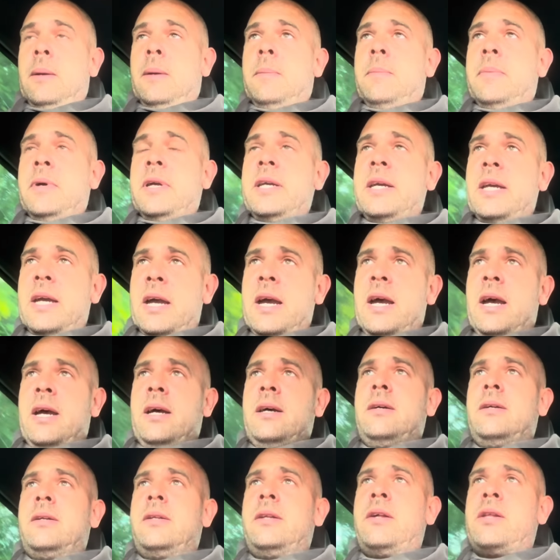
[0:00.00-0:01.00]
But
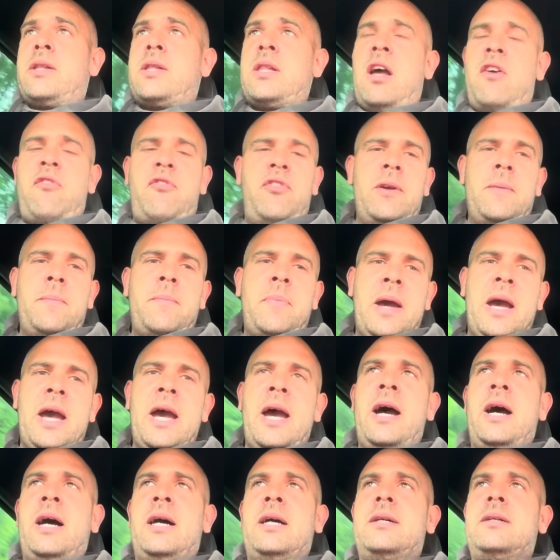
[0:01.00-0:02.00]
yeah, there's nothing
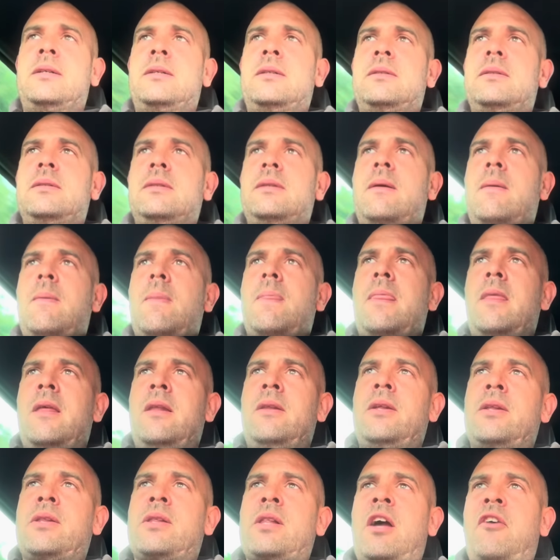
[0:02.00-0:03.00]
better.
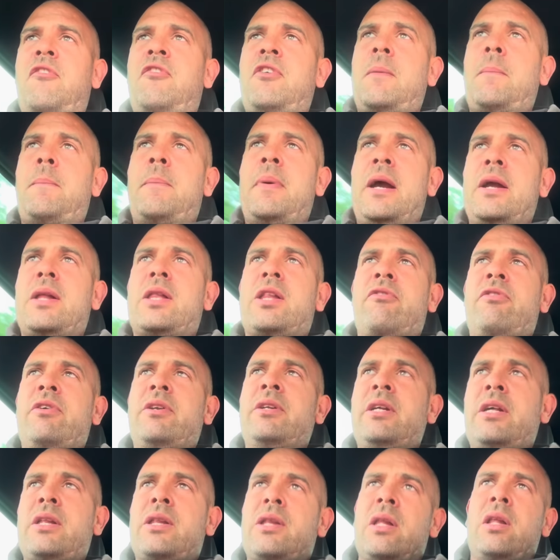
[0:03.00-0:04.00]
There's nothing better
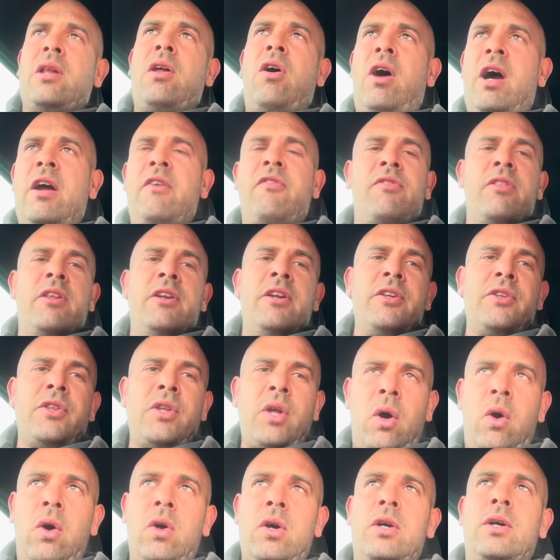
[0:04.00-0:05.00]
in this life than a
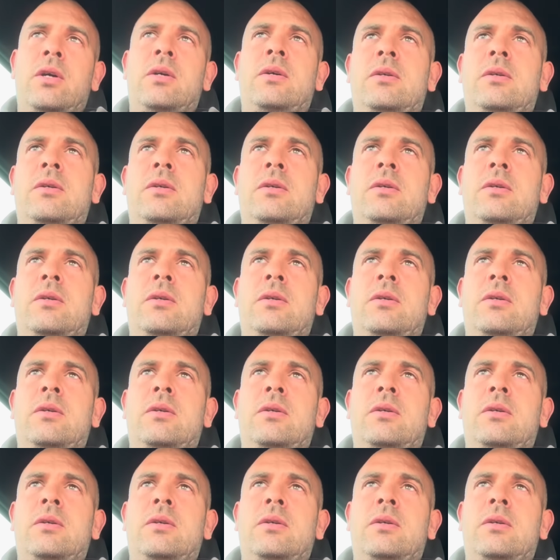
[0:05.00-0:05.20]
dog.